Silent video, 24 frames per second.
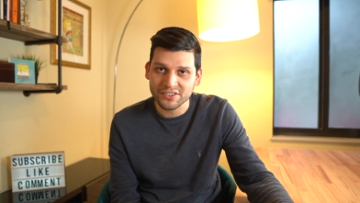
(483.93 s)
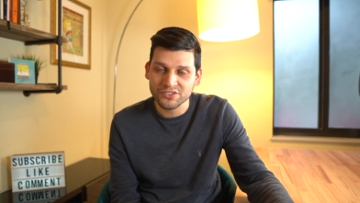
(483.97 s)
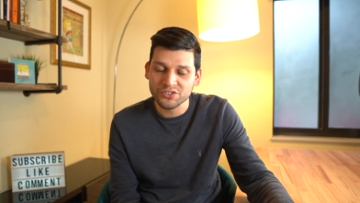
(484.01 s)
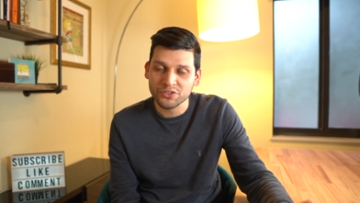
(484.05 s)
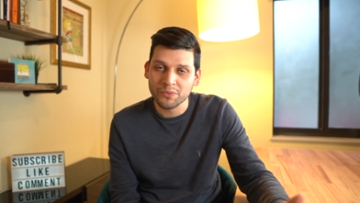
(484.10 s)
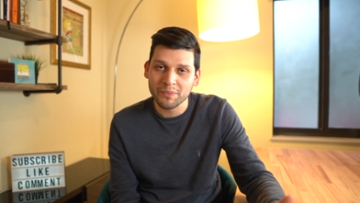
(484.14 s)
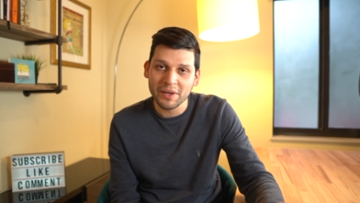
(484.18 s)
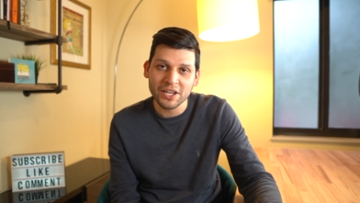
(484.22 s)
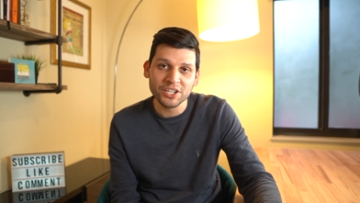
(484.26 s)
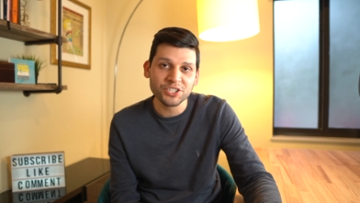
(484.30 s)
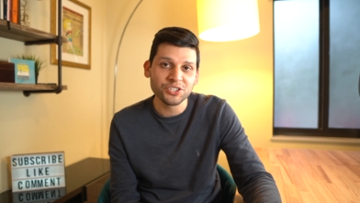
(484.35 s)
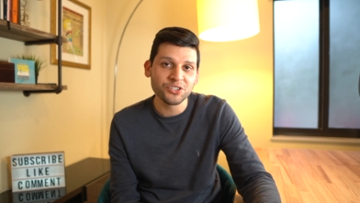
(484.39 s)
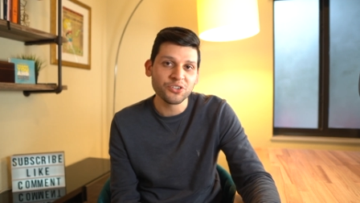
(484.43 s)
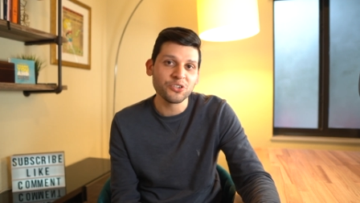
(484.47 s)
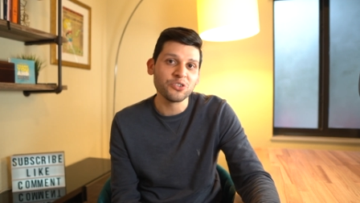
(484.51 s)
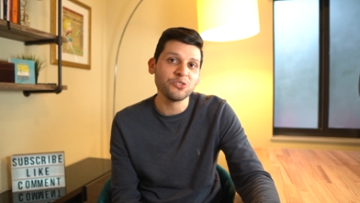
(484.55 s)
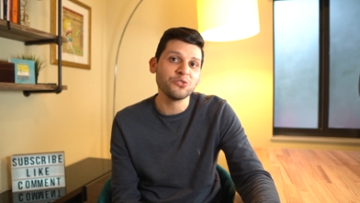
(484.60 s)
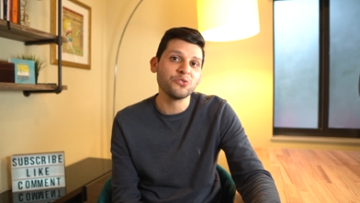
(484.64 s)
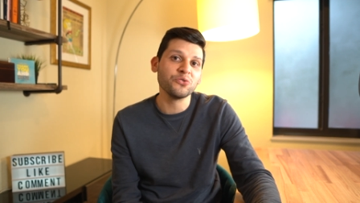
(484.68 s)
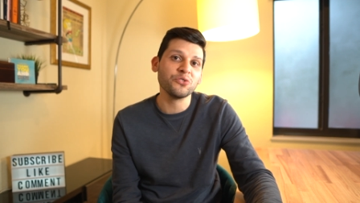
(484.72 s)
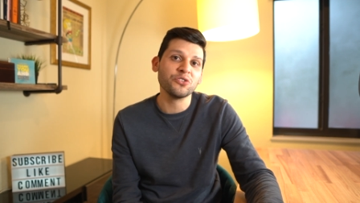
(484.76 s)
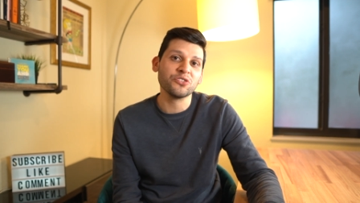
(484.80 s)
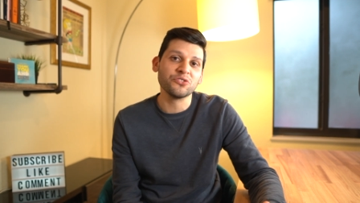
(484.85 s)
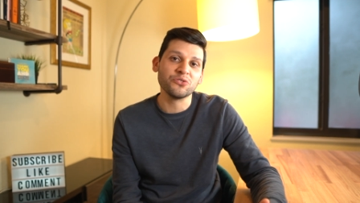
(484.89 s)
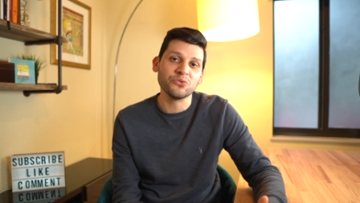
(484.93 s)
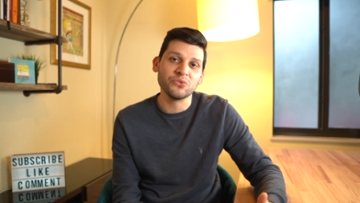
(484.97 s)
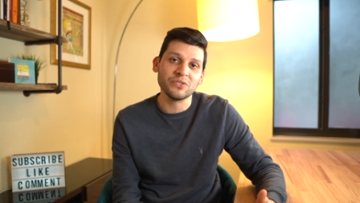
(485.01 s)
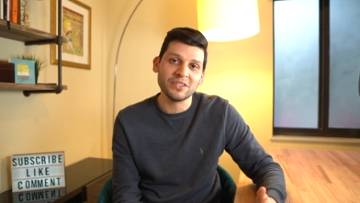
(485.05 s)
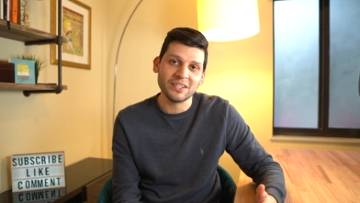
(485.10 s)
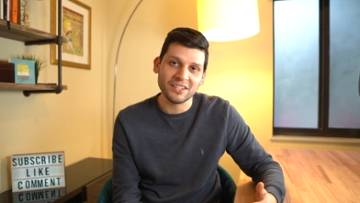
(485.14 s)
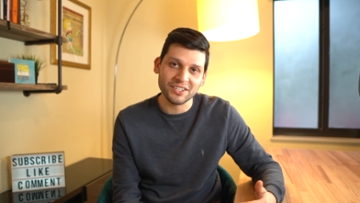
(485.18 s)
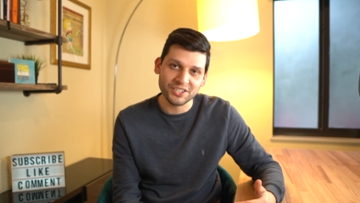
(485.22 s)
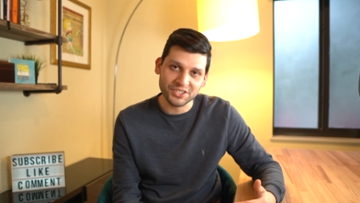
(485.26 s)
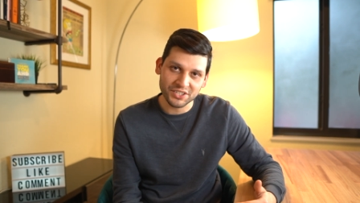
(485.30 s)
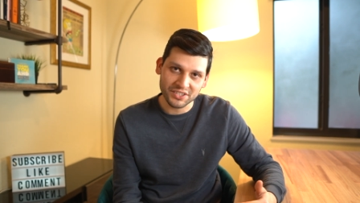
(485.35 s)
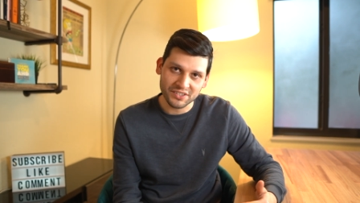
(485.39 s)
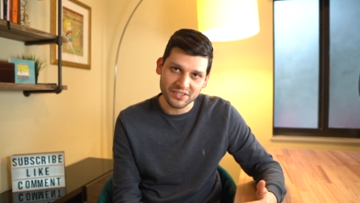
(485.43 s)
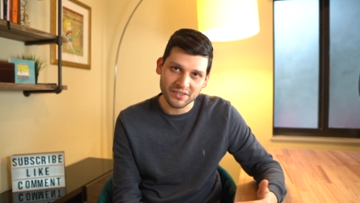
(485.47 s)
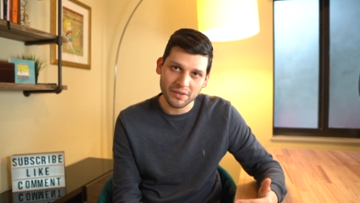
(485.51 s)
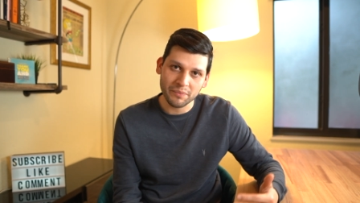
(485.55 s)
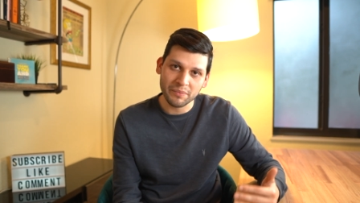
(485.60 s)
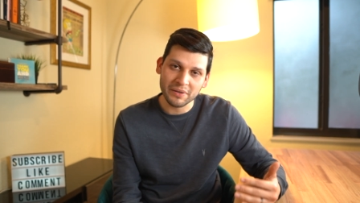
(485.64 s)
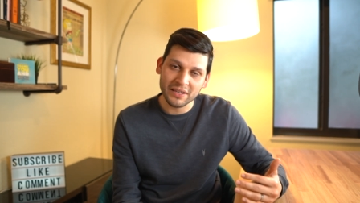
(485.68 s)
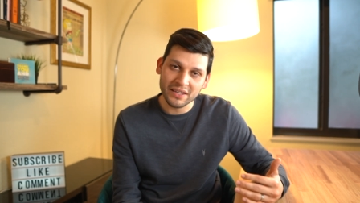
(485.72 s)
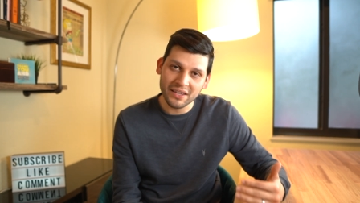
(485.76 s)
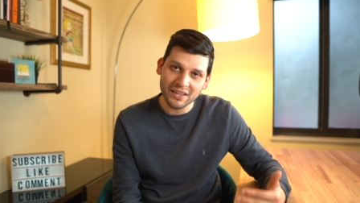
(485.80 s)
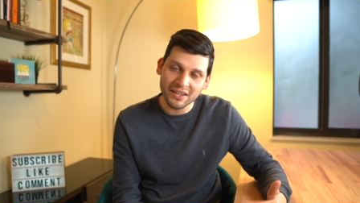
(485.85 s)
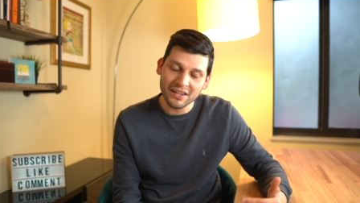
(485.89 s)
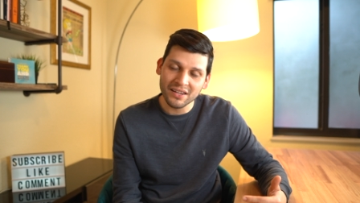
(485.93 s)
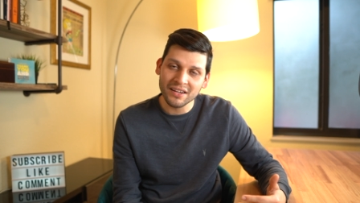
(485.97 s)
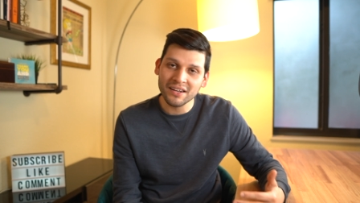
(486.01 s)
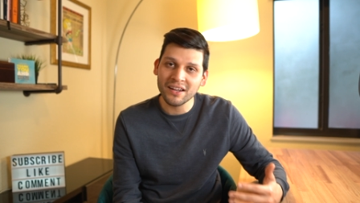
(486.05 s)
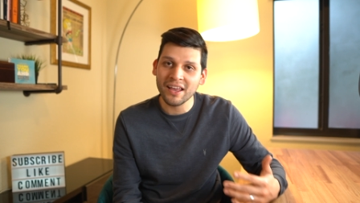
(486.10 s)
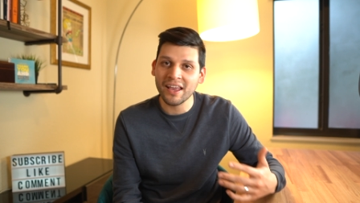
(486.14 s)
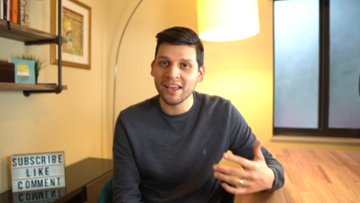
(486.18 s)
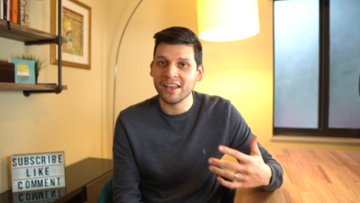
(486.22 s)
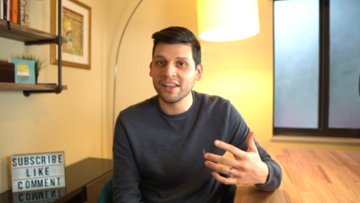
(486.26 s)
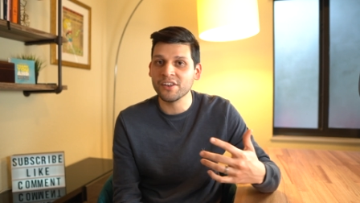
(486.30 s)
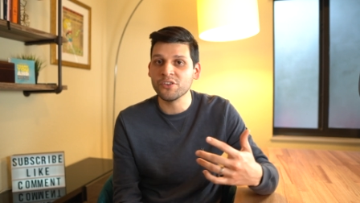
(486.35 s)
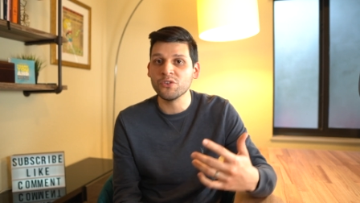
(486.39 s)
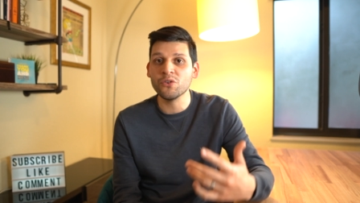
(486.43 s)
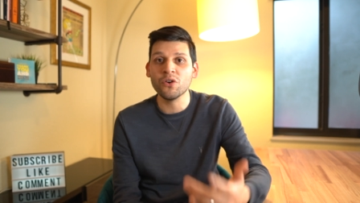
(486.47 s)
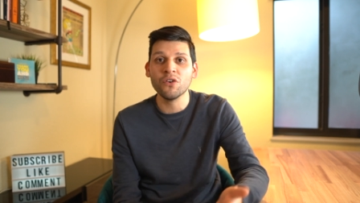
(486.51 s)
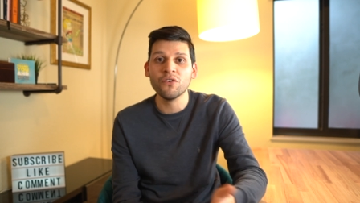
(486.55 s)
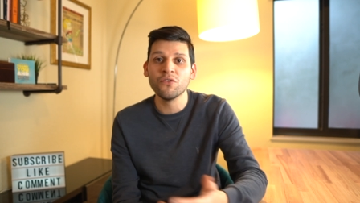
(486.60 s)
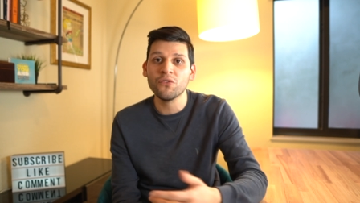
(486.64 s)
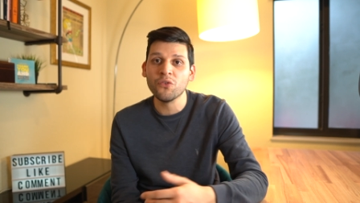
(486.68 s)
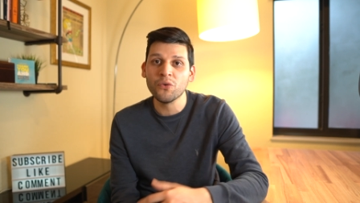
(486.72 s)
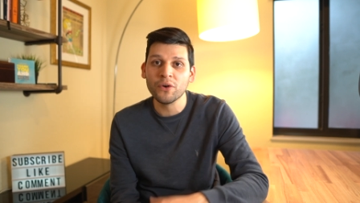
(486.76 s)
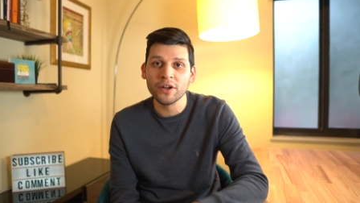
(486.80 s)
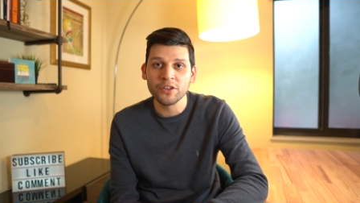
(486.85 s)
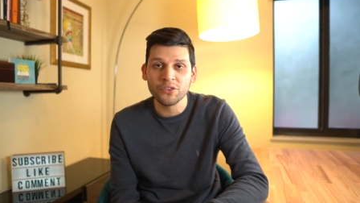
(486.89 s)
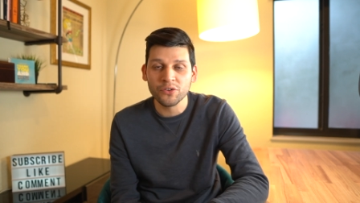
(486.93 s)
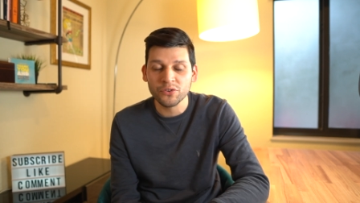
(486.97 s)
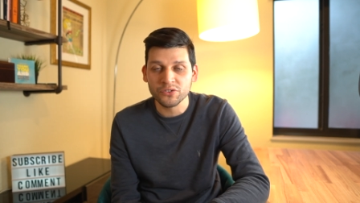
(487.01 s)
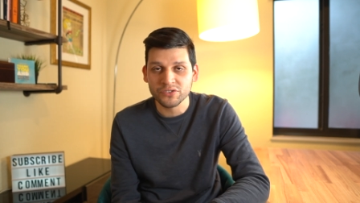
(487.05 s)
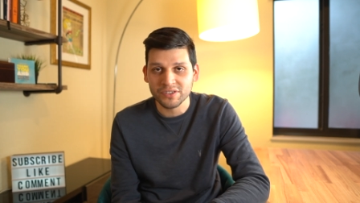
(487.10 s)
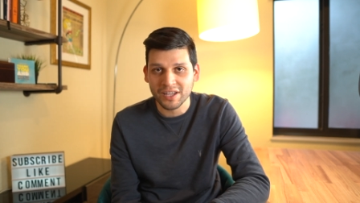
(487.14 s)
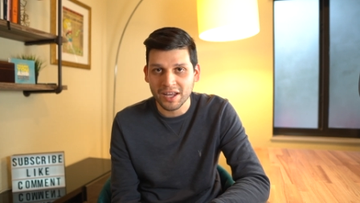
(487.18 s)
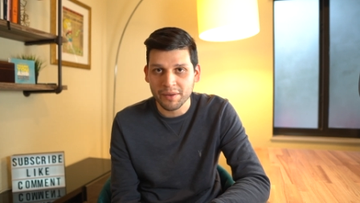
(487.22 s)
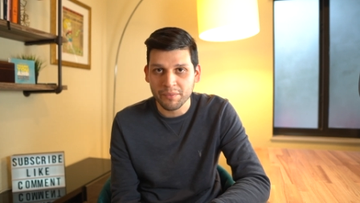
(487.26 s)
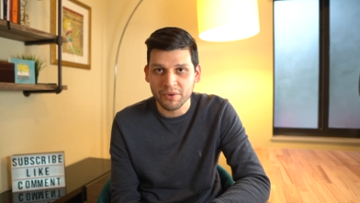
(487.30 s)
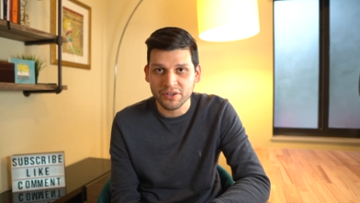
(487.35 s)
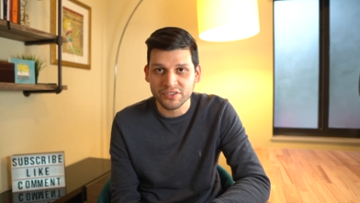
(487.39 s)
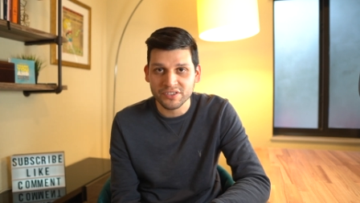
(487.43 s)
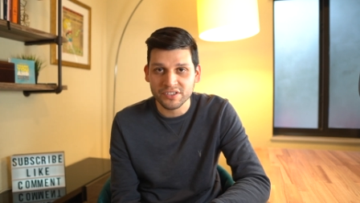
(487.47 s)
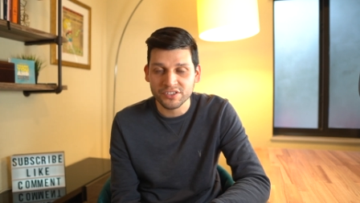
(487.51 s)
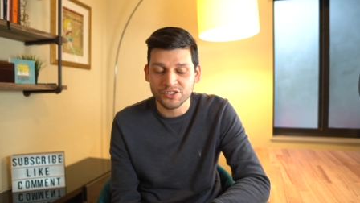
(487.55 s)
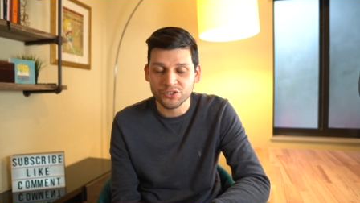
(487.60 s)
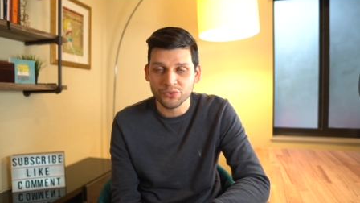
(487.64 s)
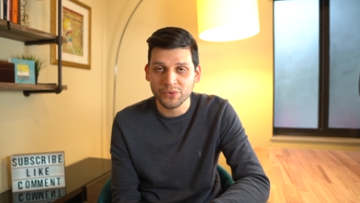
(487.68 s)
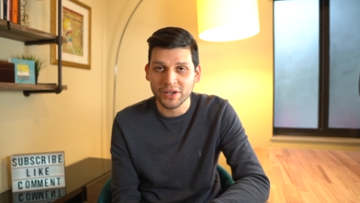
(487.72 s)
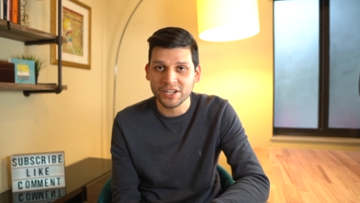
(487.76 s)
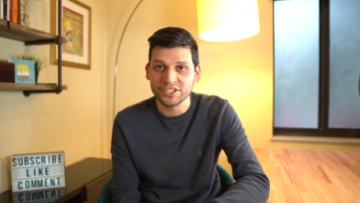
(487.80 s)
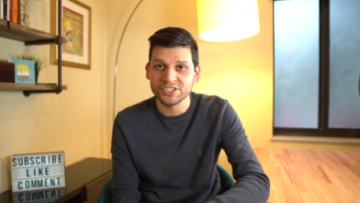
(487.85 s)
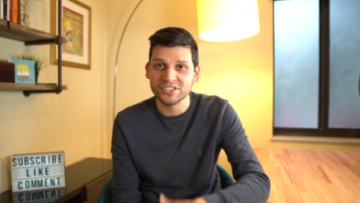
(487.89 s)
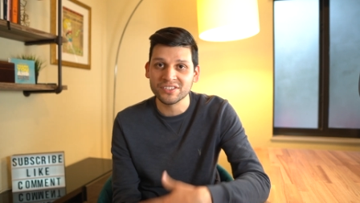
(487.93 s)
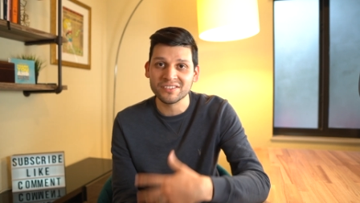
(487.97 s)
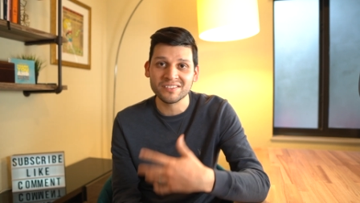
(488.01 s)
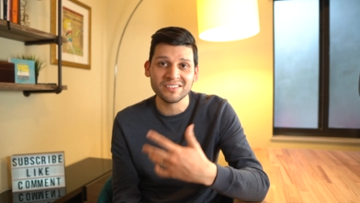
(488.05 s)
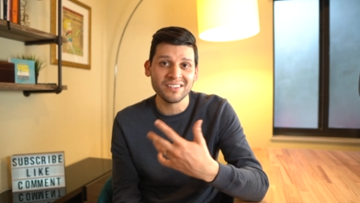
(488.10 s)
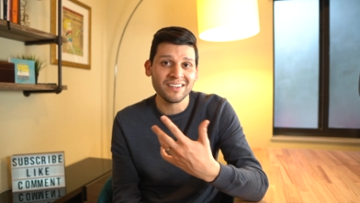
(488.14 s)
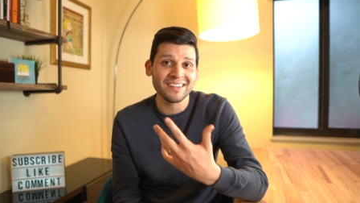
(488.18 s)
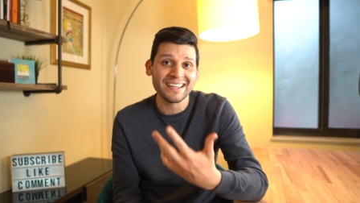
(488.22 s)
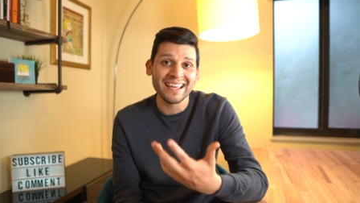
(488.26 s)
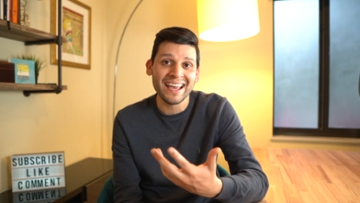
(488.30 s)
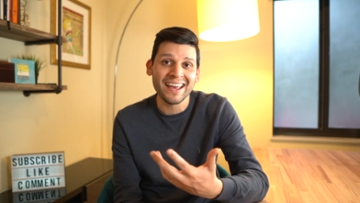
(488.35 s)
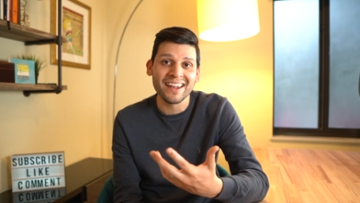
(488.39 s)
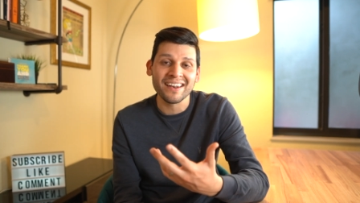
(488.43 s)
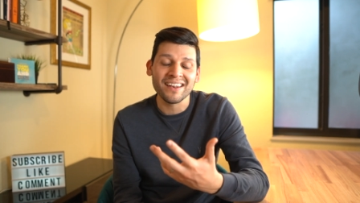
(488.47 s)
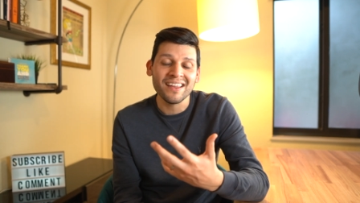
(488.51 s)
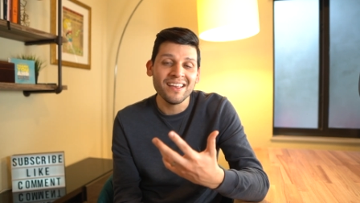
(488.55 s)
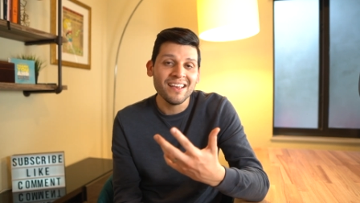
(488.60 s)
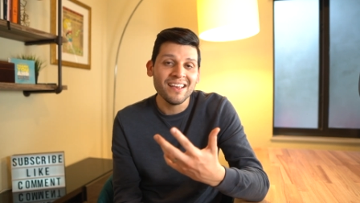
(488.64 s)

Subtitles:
So make sure you do your due diligence in the beginning and you avoid those nightmare situations. Again,